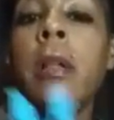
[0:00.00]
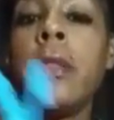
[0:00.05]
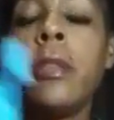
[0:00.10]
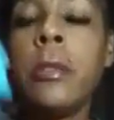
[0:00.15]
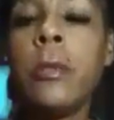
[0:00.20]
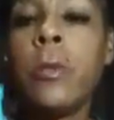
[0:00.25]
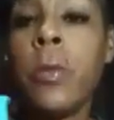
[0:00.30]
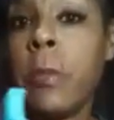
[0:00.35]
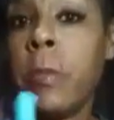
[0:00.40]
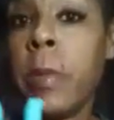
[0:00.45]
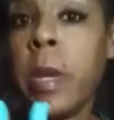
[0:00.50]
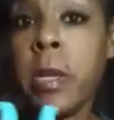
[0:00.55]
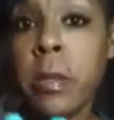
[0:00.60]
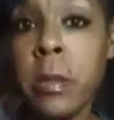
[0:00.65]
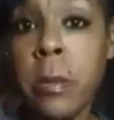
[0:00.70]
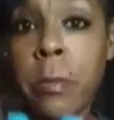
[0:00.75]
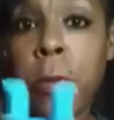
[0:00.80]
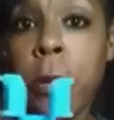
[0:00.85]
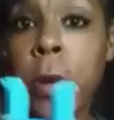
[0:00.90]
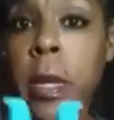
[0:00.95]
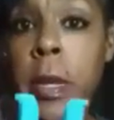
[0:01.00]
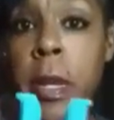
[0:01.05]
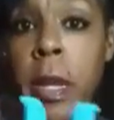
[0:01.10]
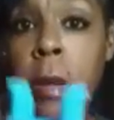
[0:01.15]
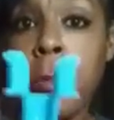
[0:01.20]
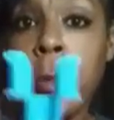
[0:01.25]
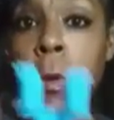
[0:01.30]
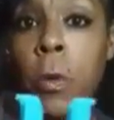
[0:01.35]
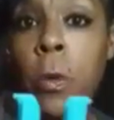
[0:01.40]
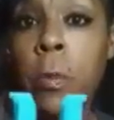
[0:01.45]
This one makes some pretty
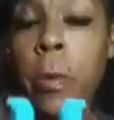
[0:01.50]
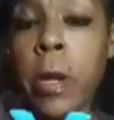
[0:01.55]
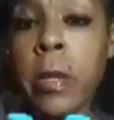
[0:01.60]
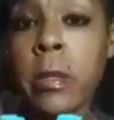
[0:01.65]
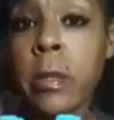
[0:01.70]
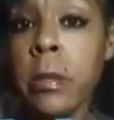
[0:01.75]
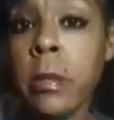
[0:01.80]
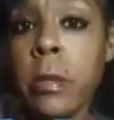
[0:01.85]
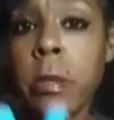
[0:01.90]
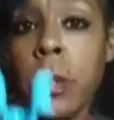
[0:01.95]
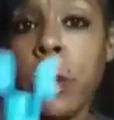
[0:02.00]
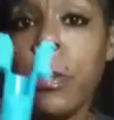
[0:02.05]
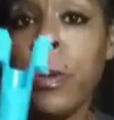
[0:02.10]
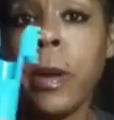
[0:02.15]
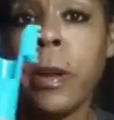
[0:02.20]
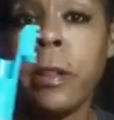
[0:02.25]
damn cool bracelets too.